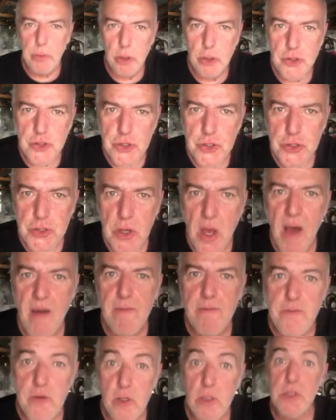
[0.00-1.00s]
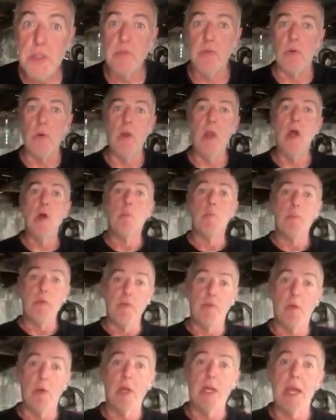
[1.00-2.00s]
But first of all,
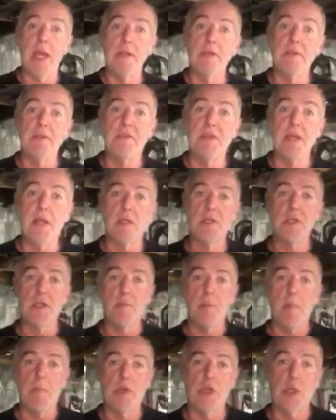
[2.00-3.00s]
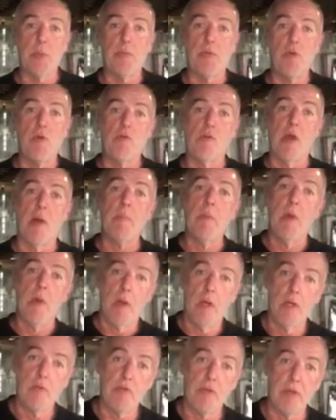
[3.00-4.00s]
before I get into the details of the membership program
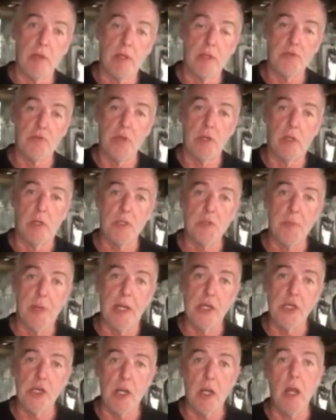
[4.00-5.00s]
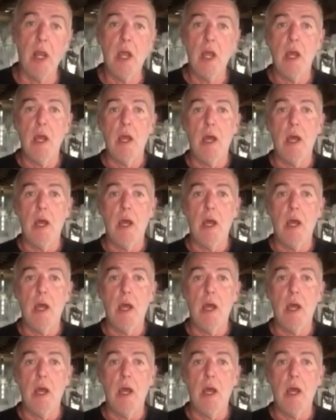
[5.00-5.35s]
as regards my channel,